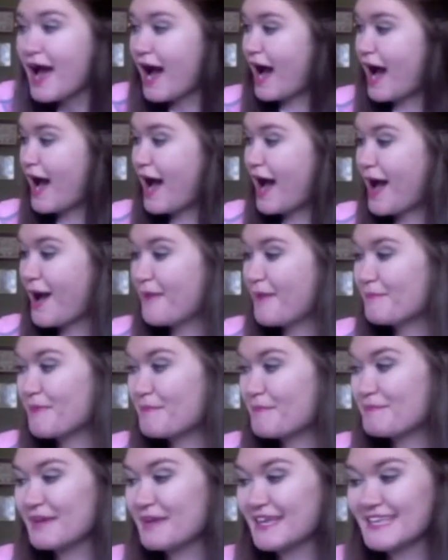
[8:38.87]

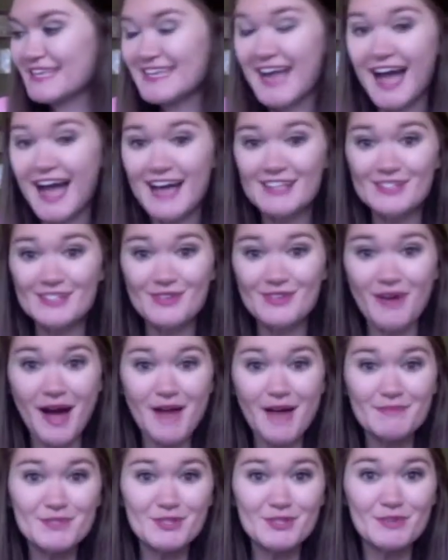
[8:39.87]
But yeah, so
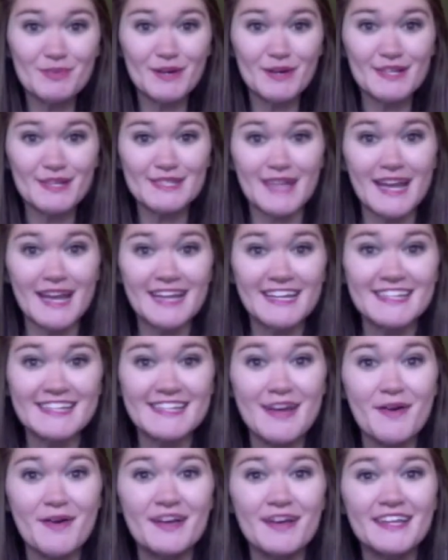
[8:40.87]
I'm super excited
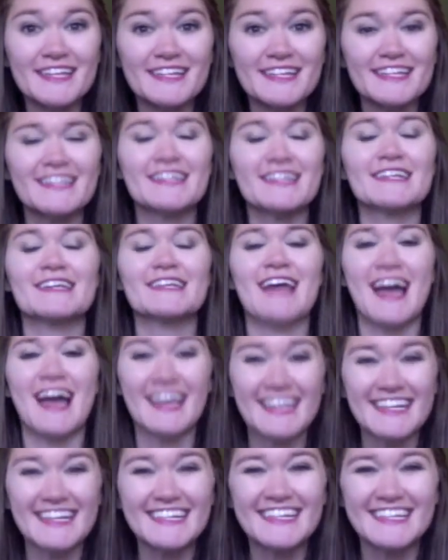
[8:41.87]
because now I
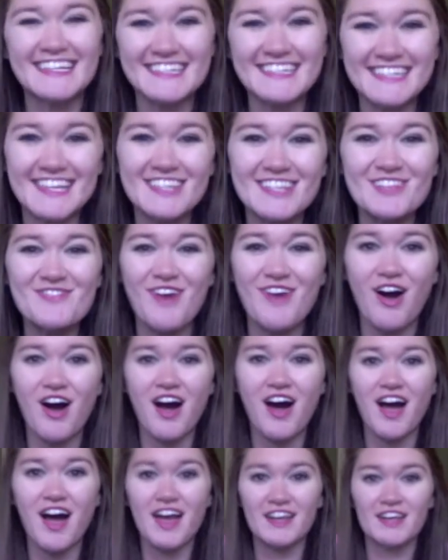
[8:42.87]
can continue
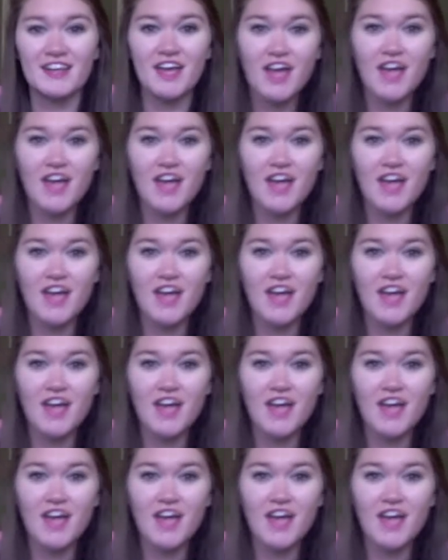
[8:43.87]
on